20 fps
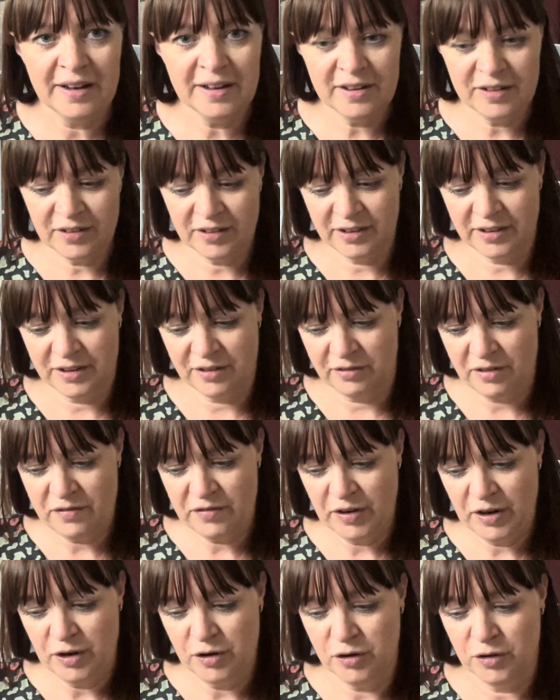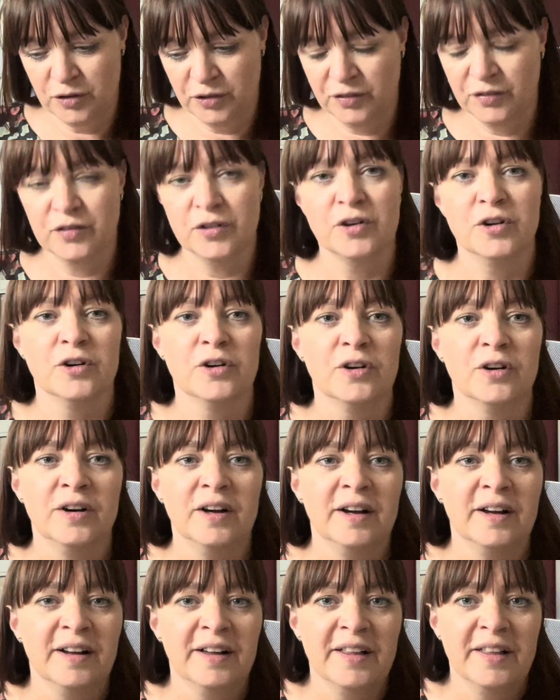is the reveal for
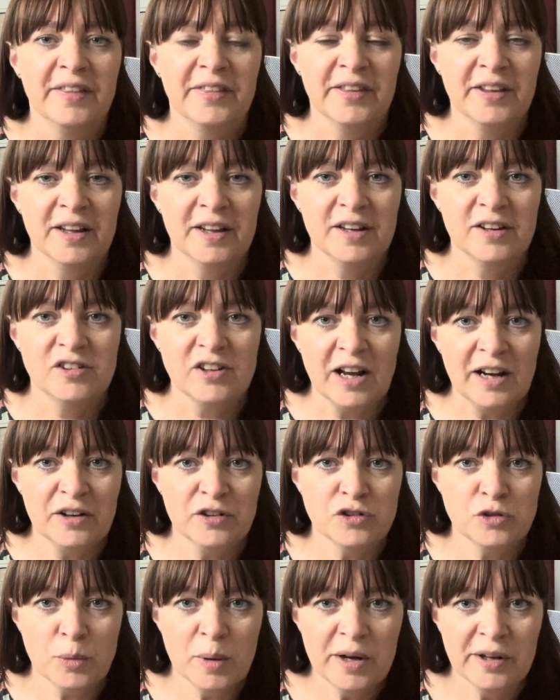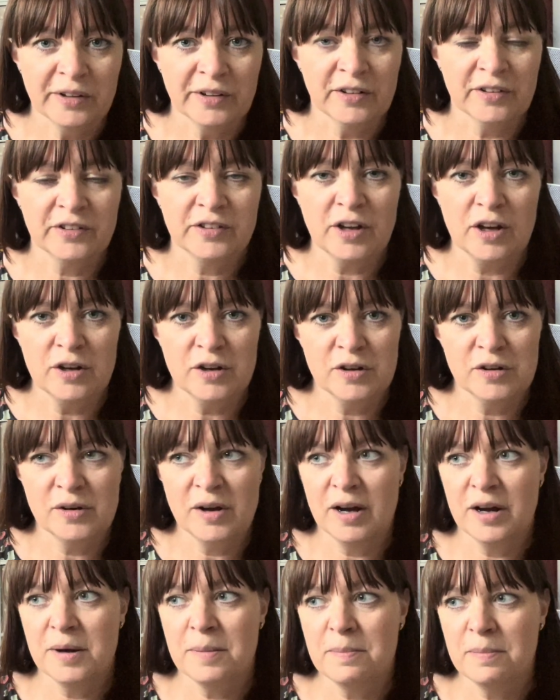the challenge one. So
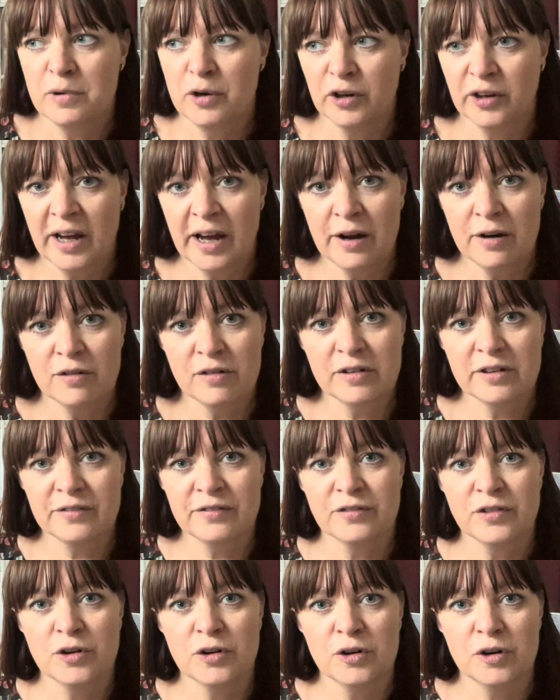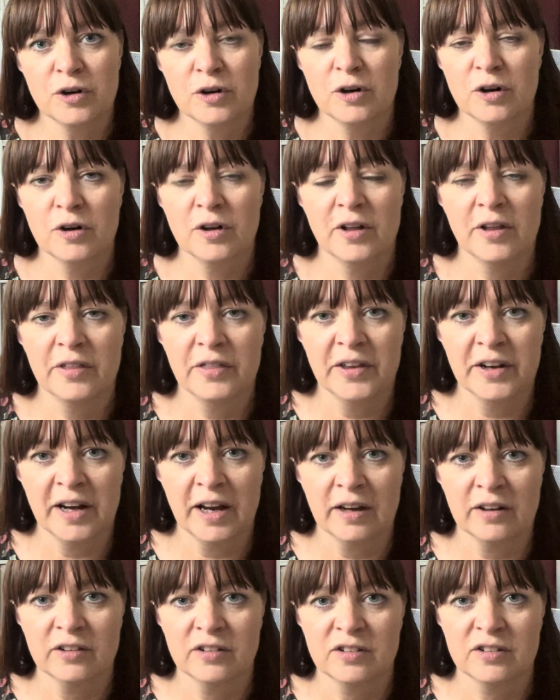look out for the
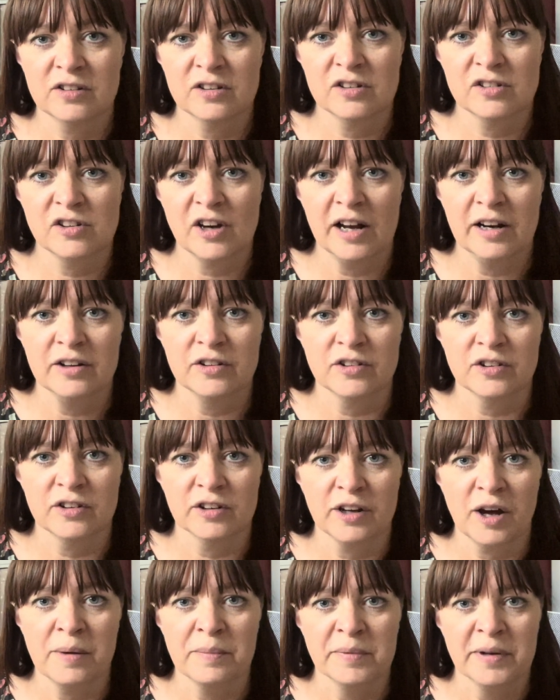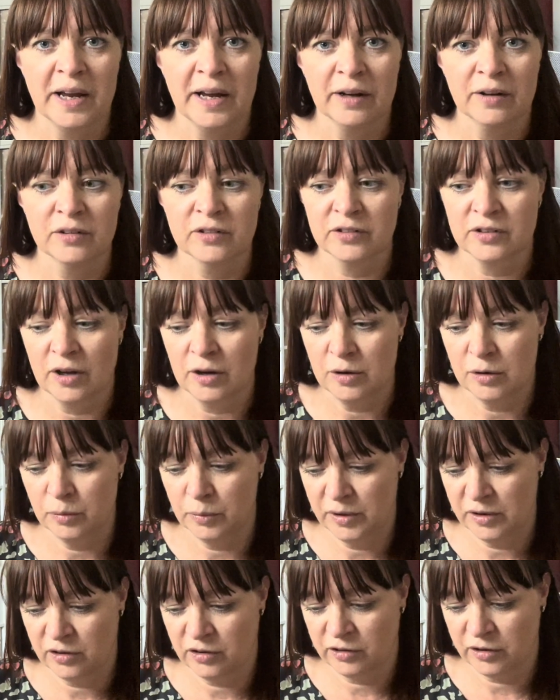next challenge to come now, so
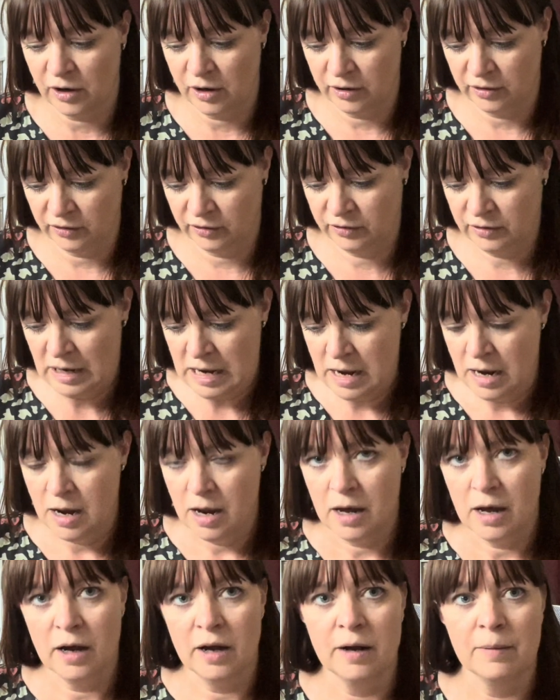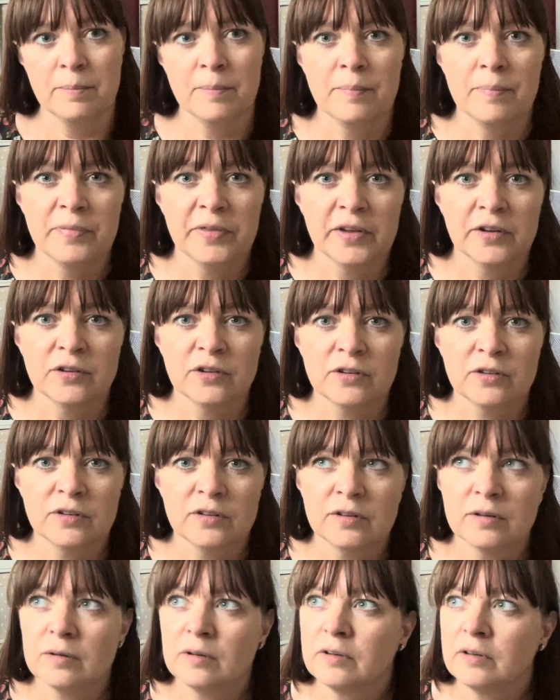which starts
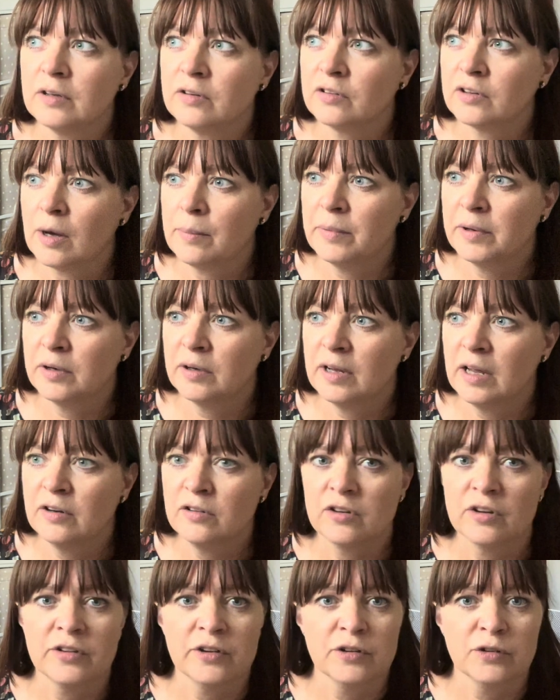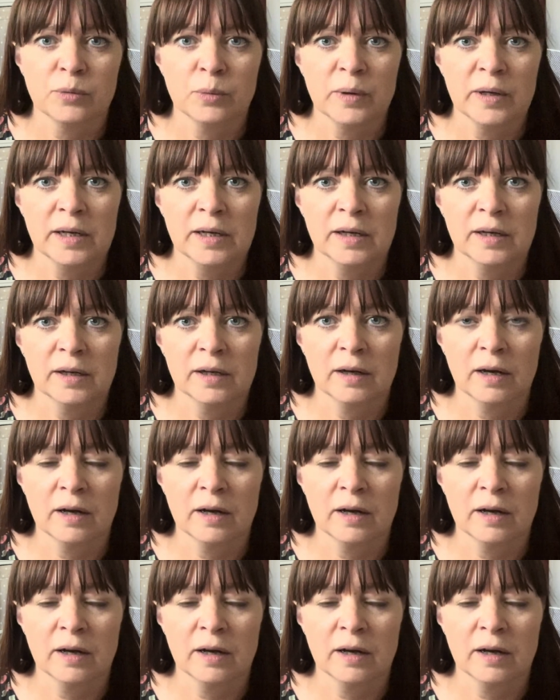this coming end of this week,